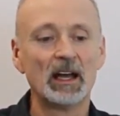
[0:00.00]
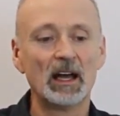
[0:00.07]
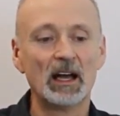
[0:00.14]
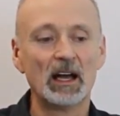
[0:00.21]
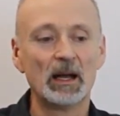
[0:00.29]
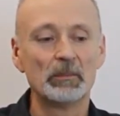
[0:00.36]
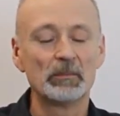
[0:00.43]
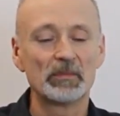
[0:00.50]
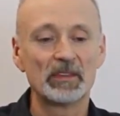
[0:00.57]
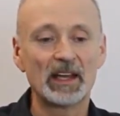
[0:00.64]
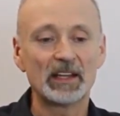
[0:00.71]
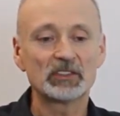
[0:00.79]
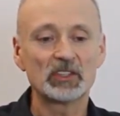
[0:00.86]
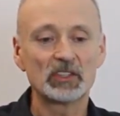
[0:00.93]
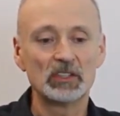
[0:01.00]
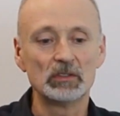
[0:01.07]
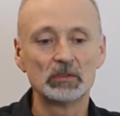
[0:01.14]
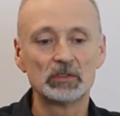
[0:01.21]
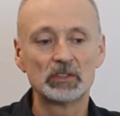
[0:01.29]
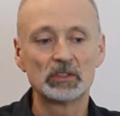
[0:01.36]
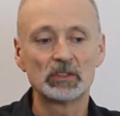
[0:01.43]
Um, that's a
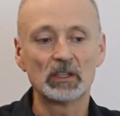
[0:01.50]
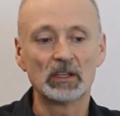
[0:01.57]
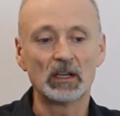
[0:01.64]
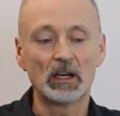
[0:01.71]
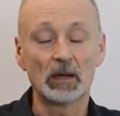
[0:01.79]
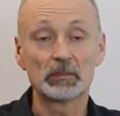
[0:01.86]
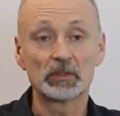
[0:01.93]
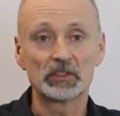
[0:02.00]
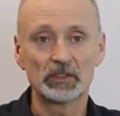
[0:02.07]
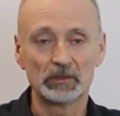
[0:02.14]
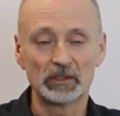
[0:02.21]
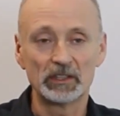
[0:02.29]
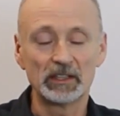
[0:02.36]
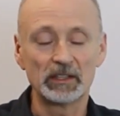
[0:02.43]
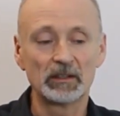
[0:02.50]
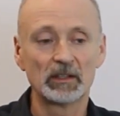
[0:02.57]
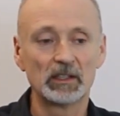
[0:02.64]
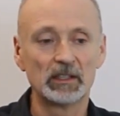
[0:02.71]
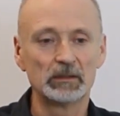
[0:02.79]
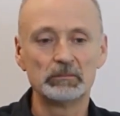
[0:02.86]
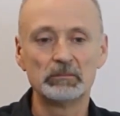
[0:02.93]
huge uh, opportunity
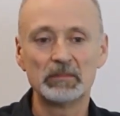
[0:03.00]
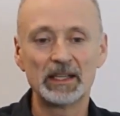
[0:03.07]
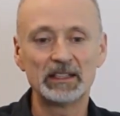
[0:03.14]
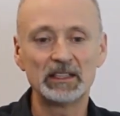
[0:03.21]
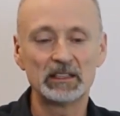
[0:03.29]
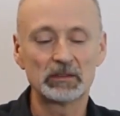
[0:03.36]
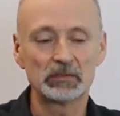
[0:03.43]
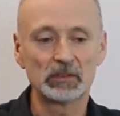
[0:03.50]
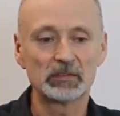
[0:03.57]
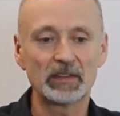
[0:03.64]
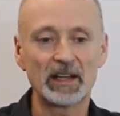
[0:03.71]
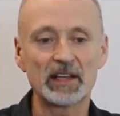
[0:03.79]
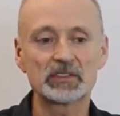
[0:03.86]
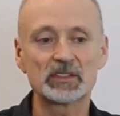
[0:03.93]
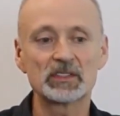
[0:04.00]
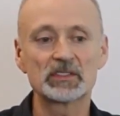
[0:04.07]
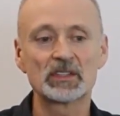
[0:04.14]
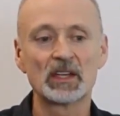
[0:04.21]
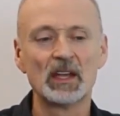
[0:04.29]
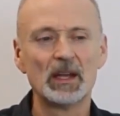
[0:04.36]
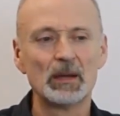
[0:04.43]
in many different
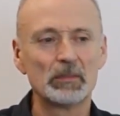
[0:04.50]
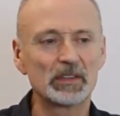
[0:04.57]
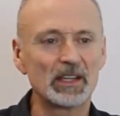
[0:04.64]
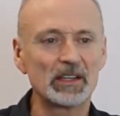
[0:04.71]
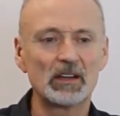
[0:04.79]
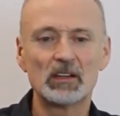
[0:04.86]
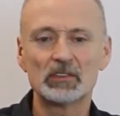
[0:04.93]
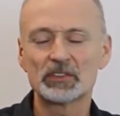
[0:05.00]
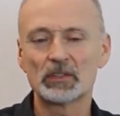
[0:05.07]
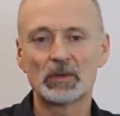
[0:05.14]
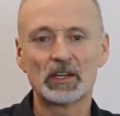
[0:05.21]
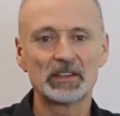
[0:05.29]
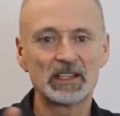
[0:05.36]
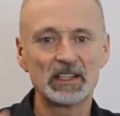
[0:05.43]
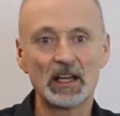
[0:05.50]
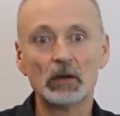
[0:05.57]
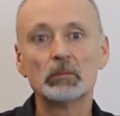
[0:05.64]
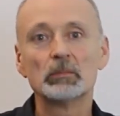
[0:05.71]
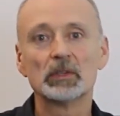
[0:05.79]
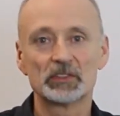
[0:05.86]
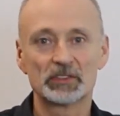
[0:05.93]
facets, but then also on the
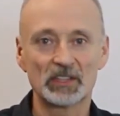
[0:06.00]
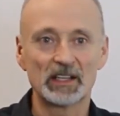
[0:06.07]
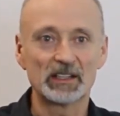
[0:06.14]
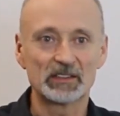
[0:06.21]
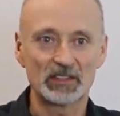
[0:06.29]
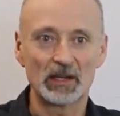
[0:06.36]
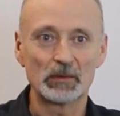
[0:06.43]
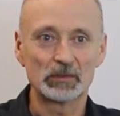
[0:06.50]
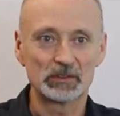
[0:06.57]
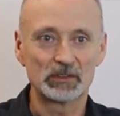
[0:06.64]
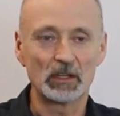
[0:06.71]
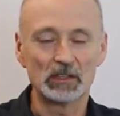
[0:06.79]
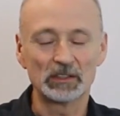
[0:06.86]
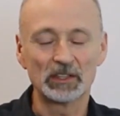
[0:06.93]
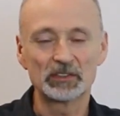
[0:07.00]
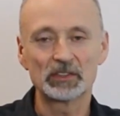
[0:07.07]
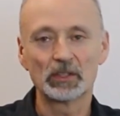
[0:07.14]
output side, as I would call it.